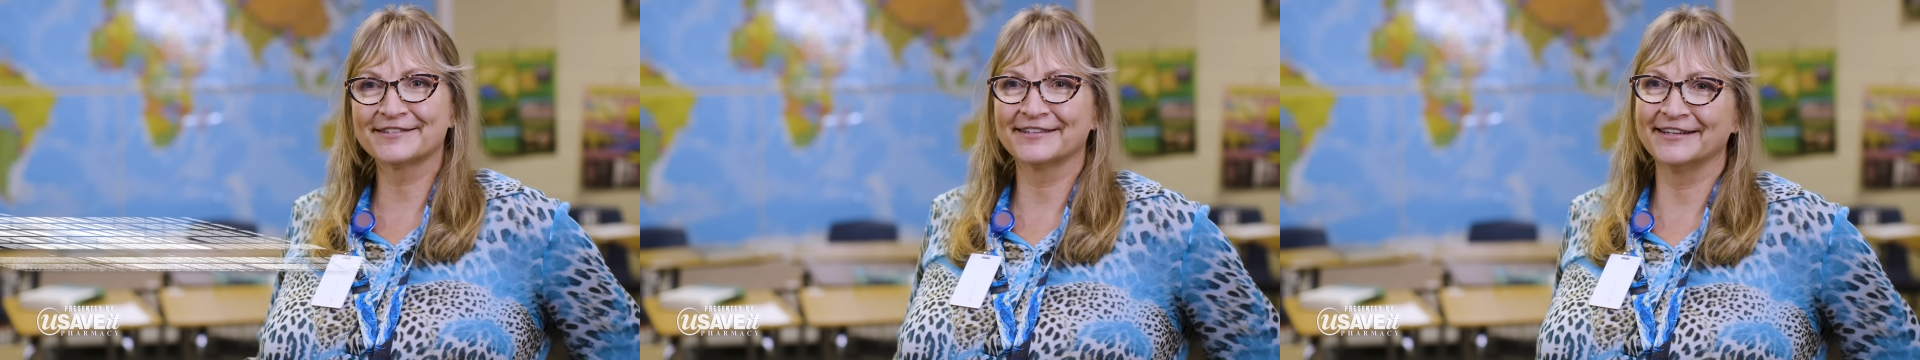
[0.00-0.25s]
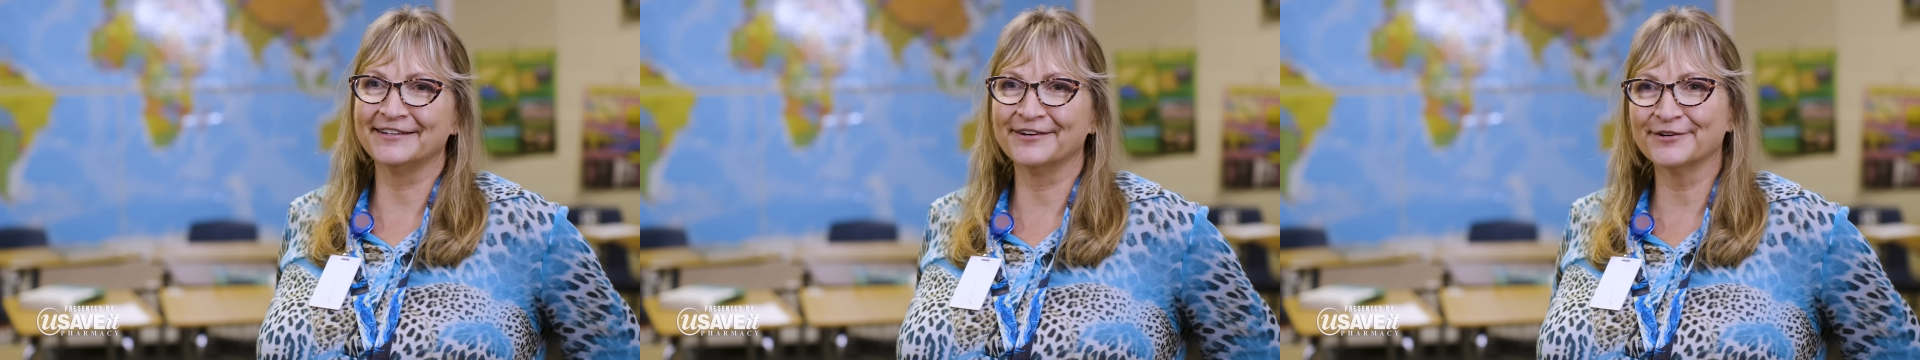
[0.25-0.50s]

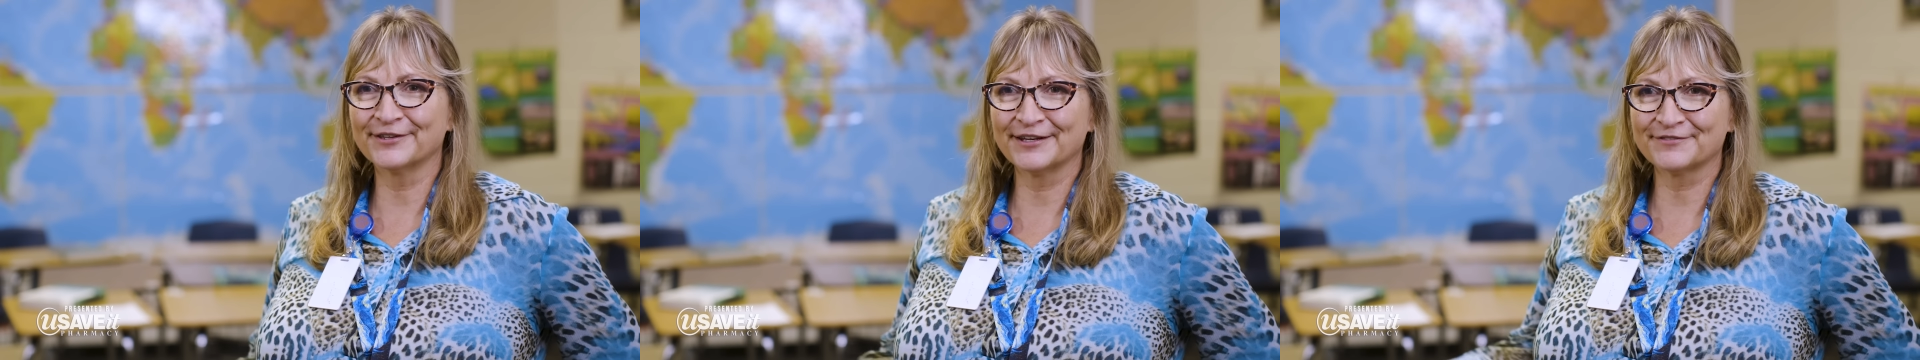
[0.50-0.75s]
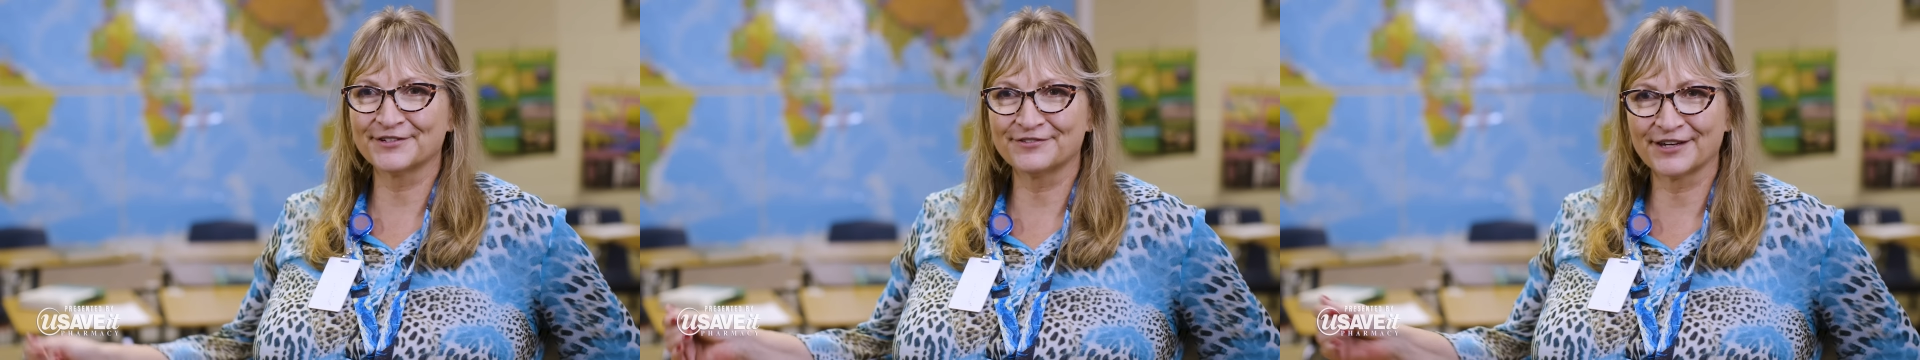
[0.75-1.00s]
They know they
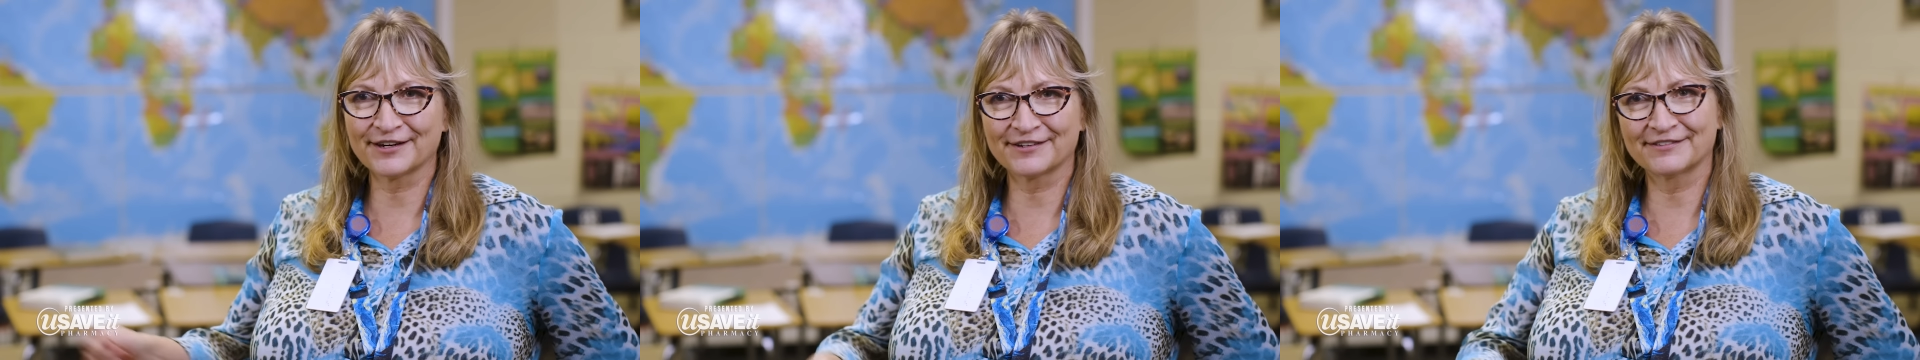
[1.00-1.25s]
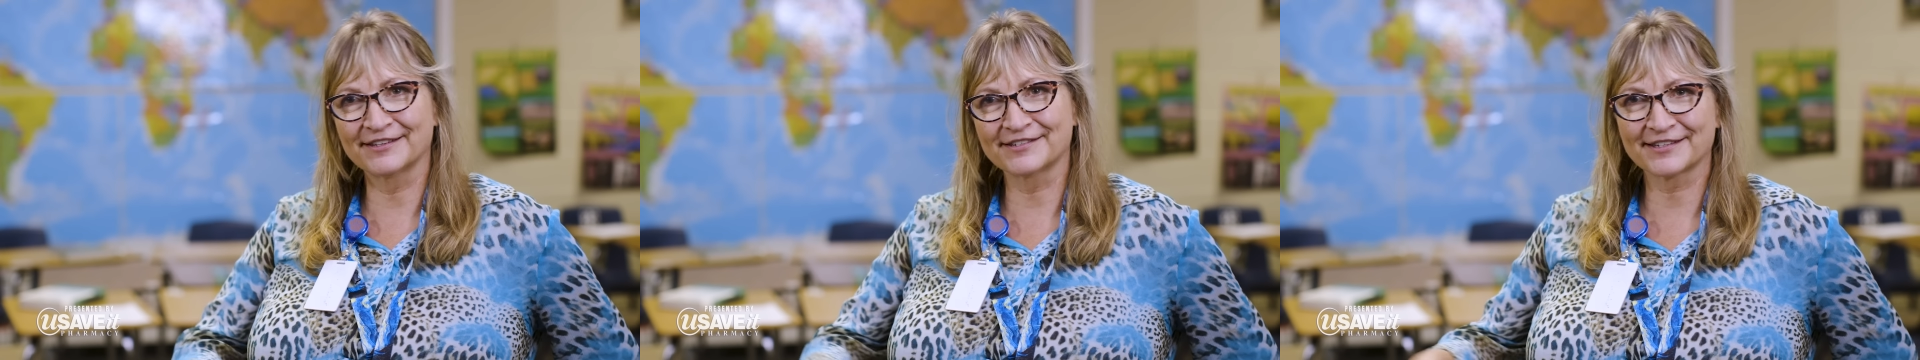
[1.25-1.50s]
have to check
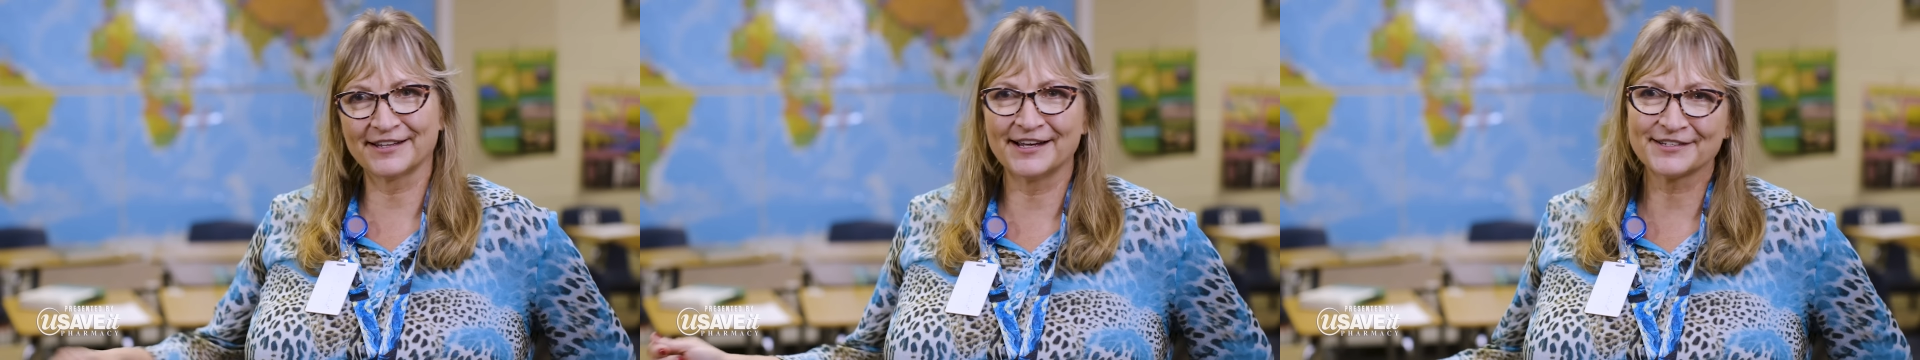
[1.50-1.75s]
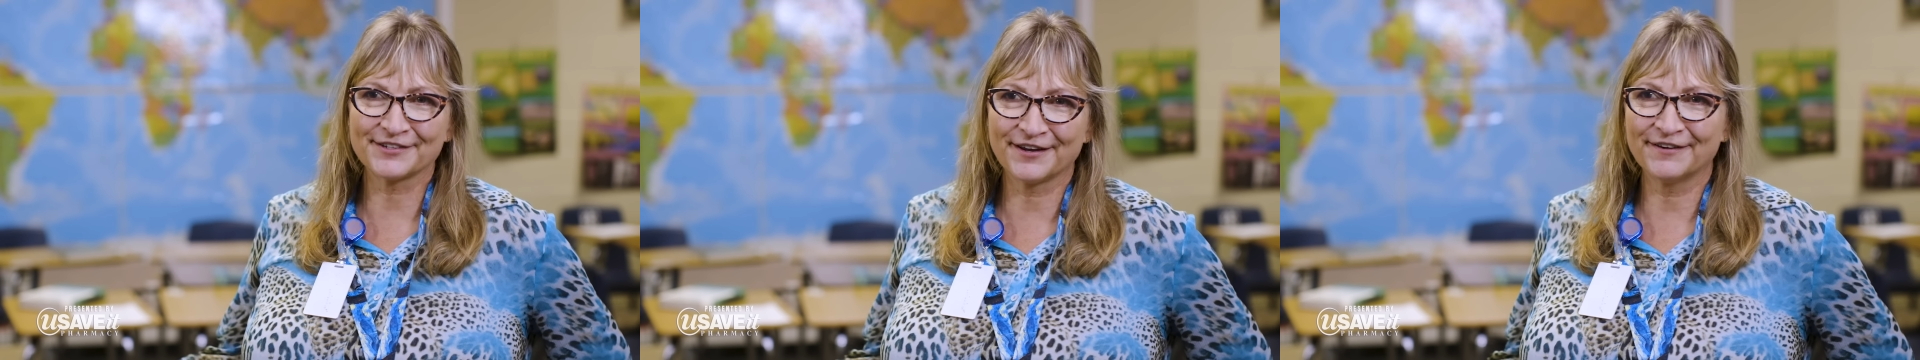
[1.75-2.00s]
this
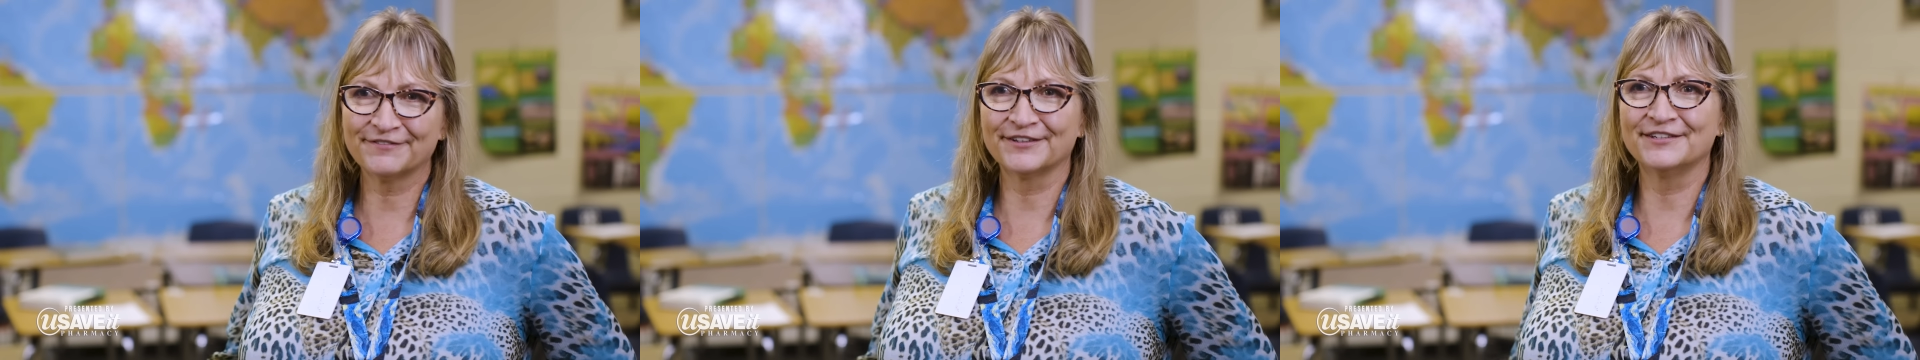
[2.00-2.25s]
class off